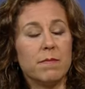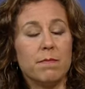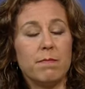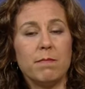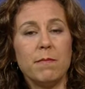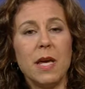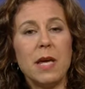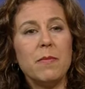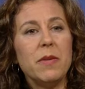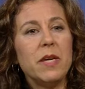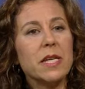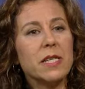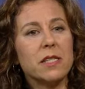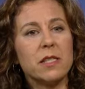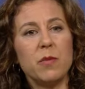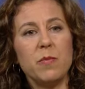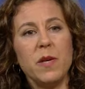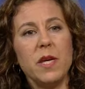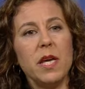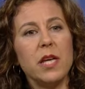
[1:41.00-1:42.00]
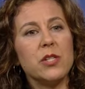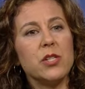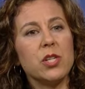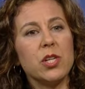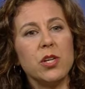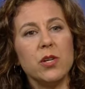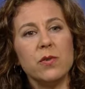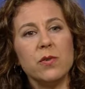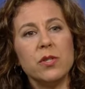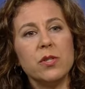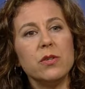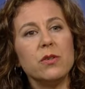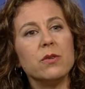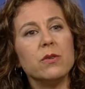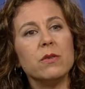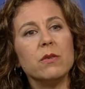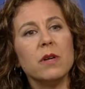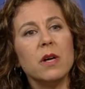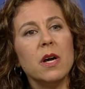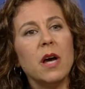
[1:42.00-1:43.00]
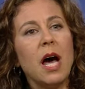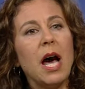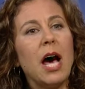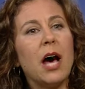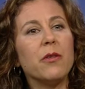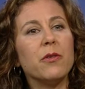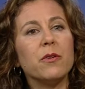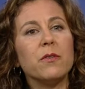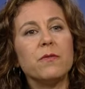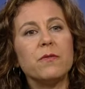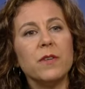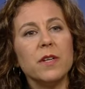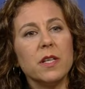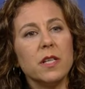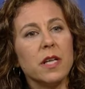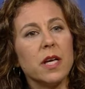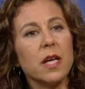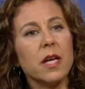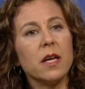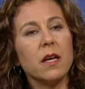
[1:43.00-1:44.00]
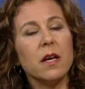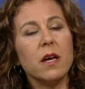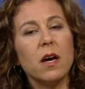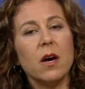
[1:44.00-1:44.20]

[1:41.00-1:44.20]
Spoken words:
maybe it's the PHQ-2, how they're feeling,